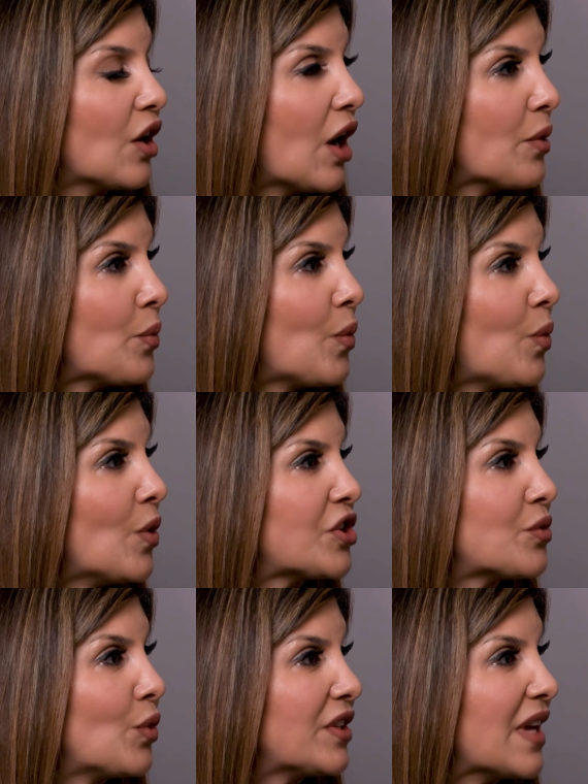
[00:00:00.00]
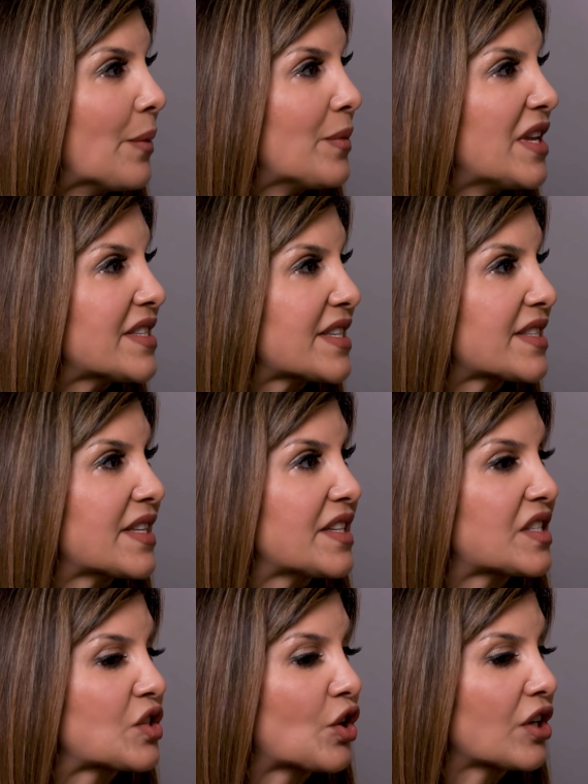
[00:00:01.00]
What that means is they
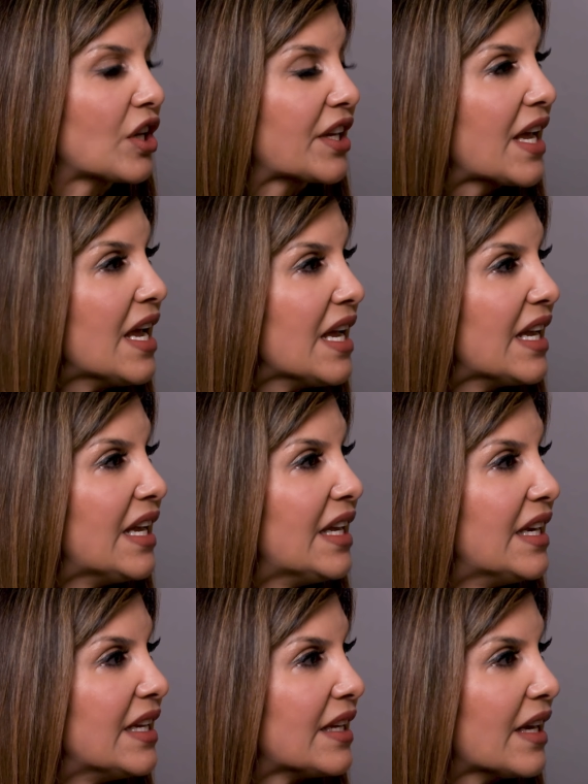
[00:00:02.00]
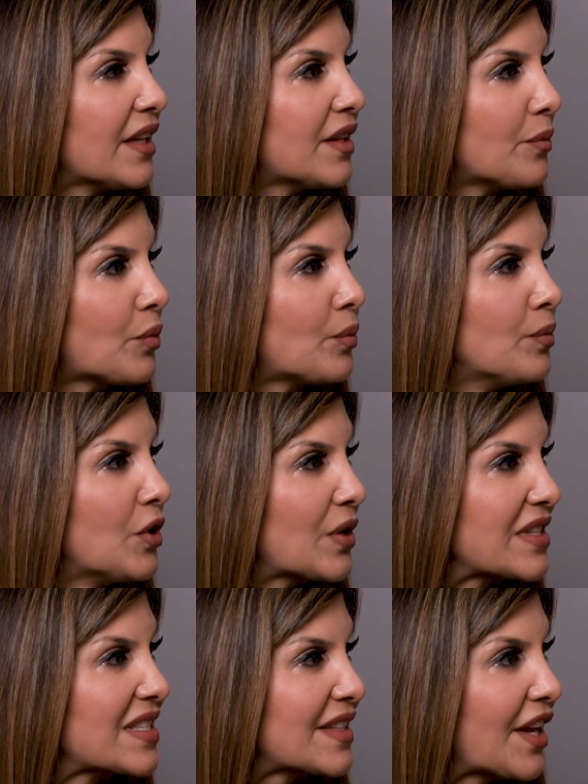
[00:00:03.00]
start like eating the
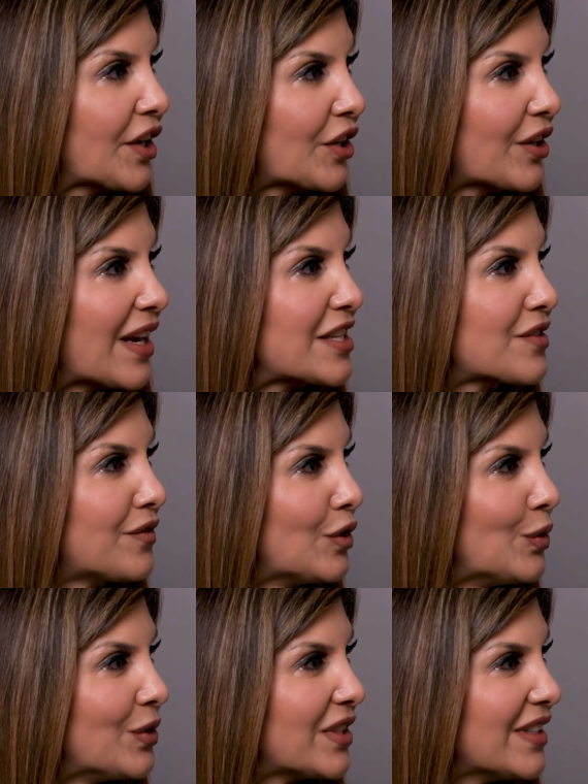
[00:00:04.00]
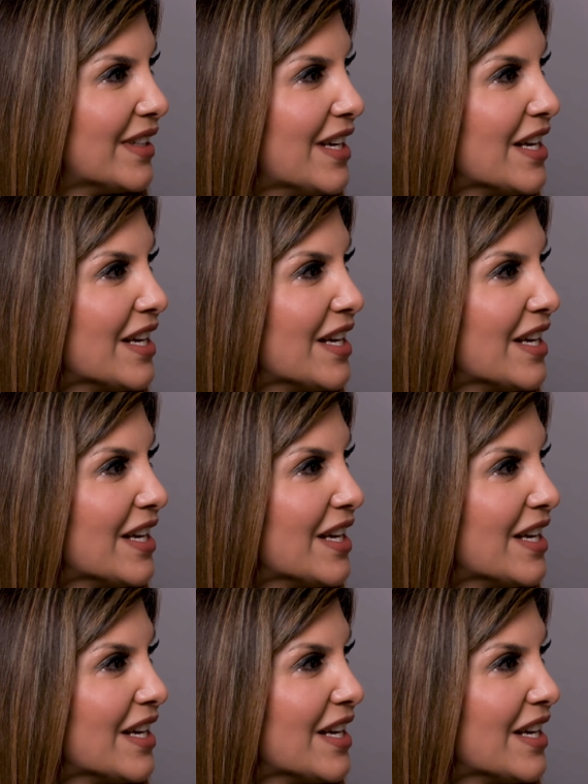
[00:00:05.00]
mucus layer as food.